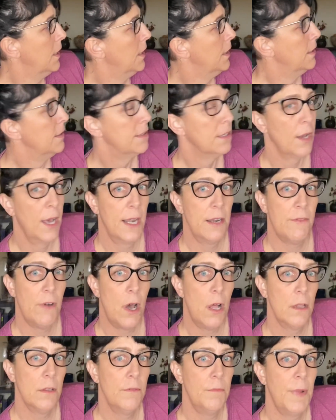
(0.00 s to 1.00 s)
So out of
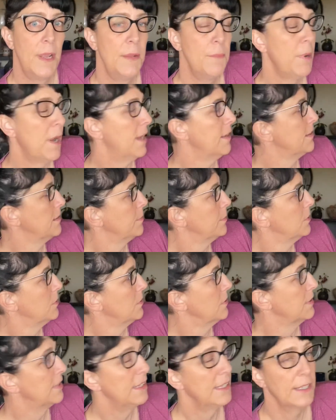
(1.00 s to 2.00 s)
all of my possible
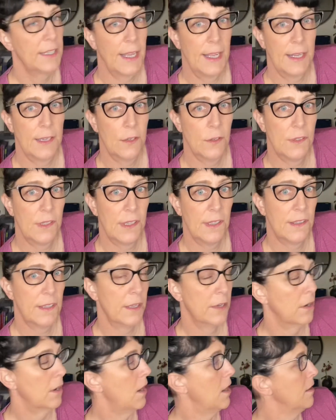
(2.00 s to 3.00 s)
nursing diagnosis
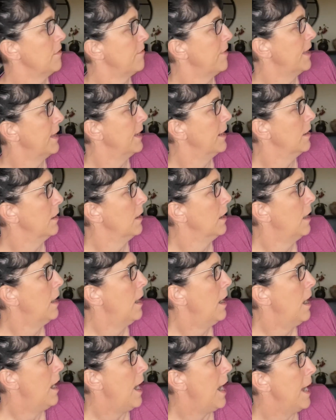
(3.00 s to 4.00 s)
under heart failure,
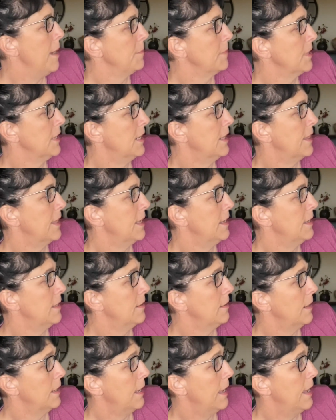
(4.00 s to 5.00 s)
I'm gonna
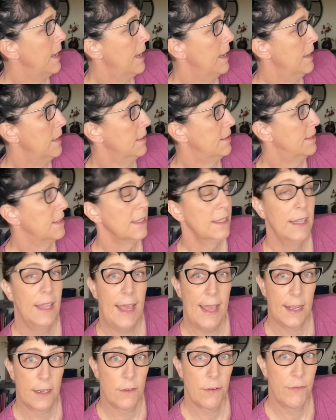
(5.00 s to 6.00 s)
then
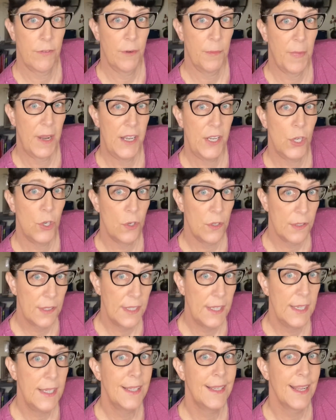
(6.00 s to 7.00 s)
select for my
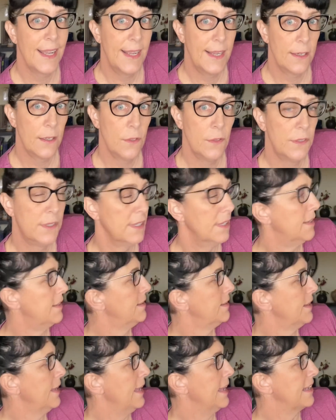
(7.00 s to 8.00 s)
nursing
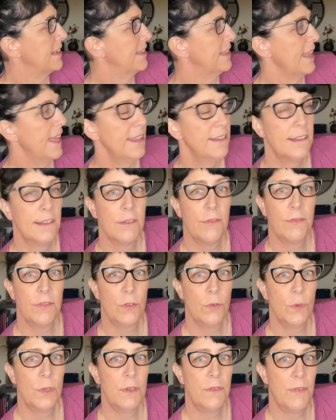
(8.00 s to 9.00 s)
diagnosis, excess
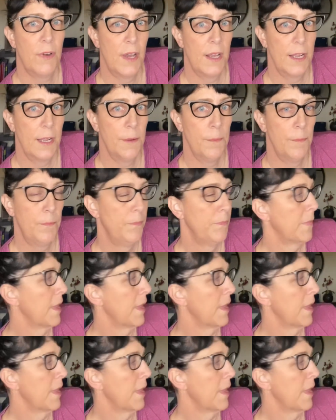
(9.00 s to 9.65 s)
fluid volume.